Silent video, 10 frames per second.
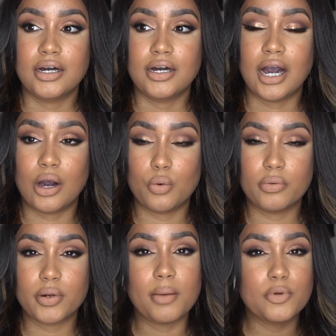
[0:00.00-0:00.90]

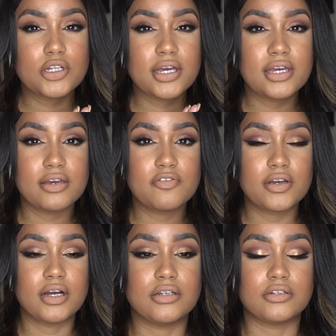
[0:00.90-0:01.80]
However, I'm gonna give it
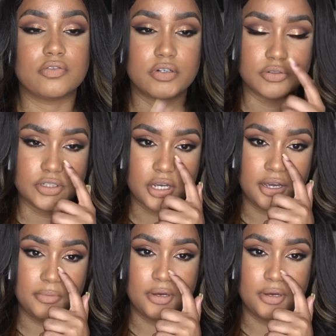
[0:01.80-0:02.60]
little bit of time,